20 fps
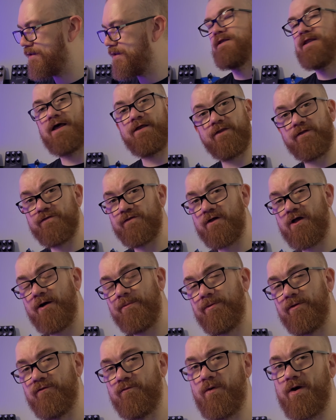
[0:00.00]
Now there's a
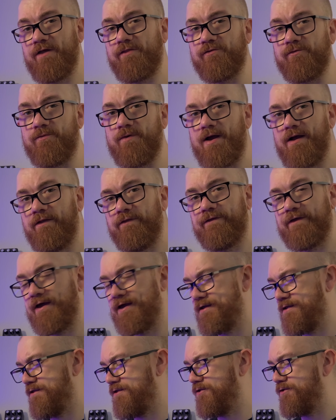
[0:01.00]
couple of ways around
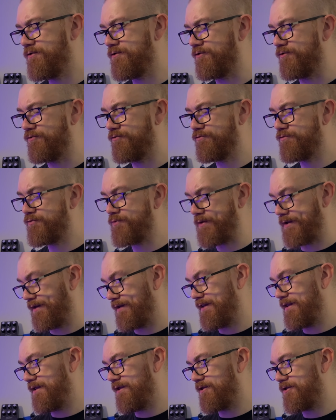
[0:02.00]
that. You can tweak
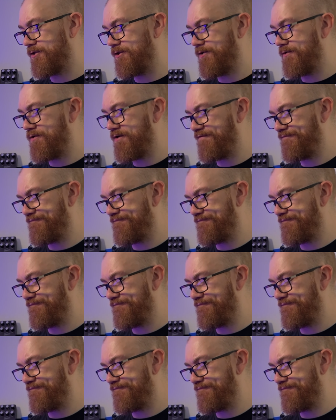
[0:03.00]
the EQ. I